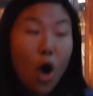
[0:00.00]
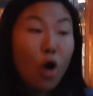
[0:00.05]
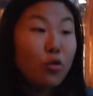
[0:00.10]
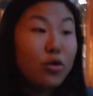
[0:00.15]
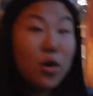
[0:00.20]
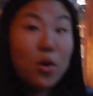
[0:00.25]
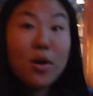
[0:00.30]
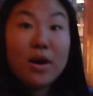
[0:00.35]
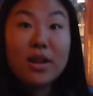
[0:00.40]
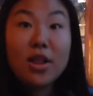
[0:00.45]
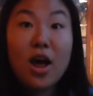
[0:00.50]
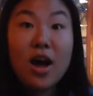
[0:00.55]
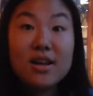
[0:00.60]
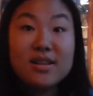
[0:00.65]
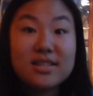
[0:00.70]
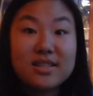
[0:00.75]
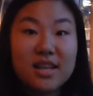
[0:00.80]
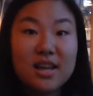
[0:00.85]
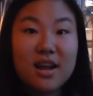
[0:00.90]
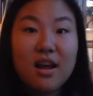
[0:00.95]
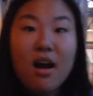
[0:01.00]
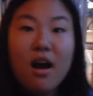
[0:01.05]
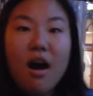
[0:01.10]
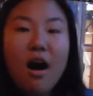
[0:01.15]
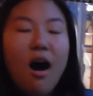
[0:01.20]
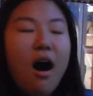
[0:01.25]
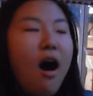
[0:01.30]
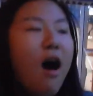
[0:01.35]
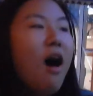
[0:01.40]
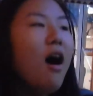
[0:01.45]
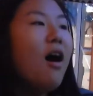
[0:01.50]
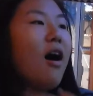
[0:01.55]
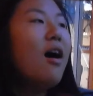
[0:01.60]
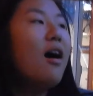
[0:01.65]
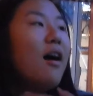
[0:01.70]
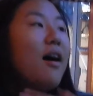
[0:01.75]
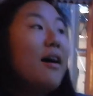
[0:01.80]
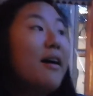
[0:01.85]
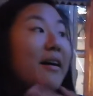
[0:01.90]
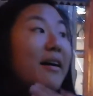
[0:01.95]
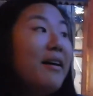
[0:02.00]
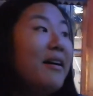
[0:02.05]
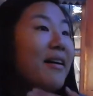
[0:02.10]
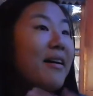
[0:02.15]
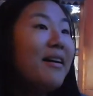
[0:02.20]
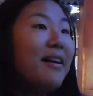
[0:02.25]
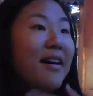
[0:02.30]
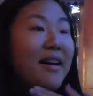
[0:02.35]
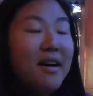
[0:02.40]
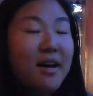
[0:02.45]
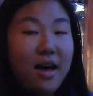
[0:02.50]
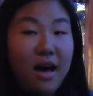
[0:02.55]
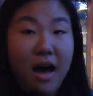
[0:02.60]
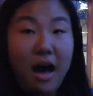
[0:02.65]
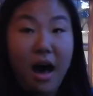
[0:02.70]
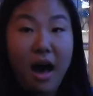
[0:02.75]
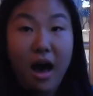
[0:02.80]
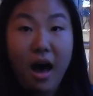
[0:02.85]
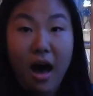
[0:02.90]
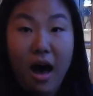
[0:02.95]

Oh no, we lost it. Bring it back.